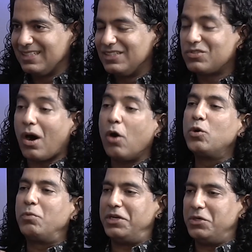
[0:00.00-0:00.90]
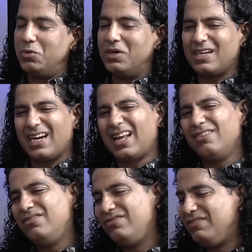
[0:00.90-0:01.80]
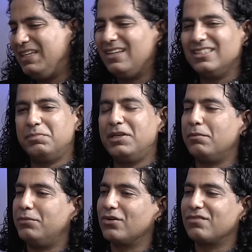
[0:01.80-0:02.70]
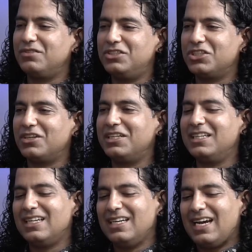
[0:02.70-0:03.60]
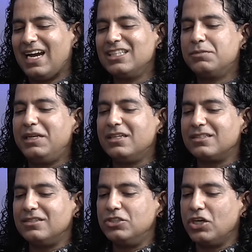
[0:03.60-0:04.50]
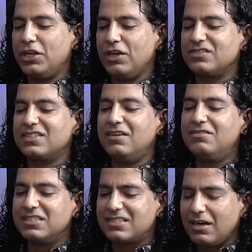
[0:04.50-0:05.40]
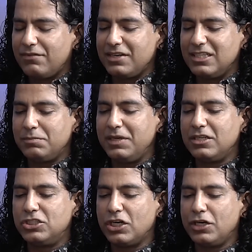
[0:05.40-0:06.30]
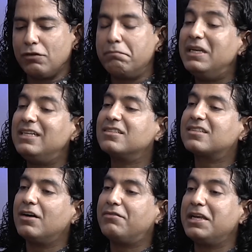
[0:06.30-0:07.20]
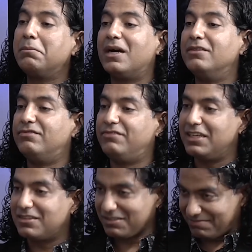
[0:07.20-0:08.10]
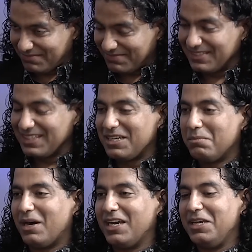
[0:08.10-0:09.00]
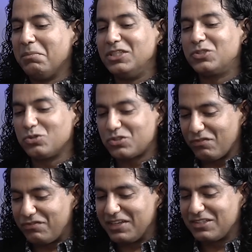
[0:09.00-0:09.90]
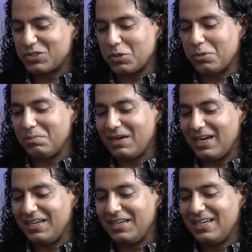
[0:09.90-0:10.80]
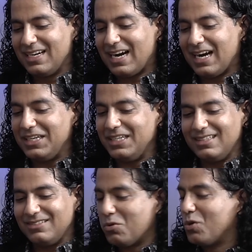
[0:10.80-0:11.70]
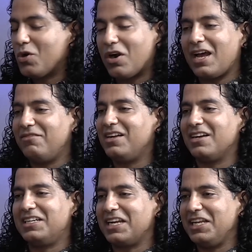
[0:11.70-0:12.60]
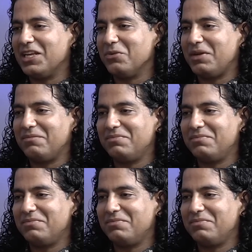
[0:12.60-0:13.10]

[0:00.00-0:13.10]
So how do we do it? And I feel it's been a beautiful journey, and it's been a journey of self-discovery. It's been a journey of me discovering my faith, my source of faith. So I would not have done it any other way.